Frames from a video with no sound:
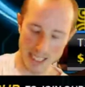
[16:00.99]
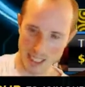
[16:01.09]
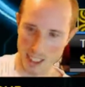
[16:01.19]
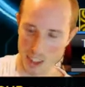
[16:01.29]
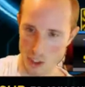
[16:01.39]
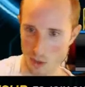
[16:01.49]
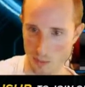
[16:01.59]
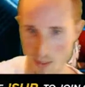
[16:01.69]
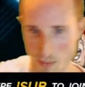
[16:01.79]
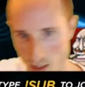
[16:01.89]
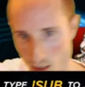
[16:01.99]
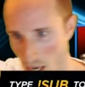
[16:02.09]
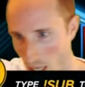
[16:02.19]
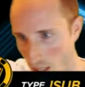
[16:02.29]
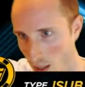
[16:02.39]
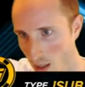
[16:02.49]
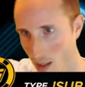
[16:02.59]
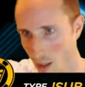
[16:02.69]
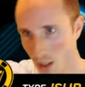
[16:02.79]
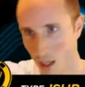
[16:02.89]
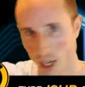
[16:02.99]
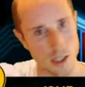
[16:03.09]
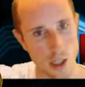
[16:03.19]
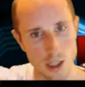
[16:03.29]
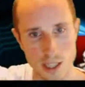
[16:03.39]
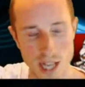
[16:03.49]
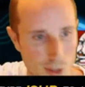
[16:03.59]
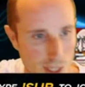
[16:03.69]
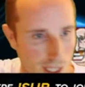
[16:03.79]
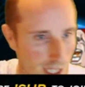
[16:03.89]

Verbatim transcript: Gripsed makes the money. I told you guys there was a chance.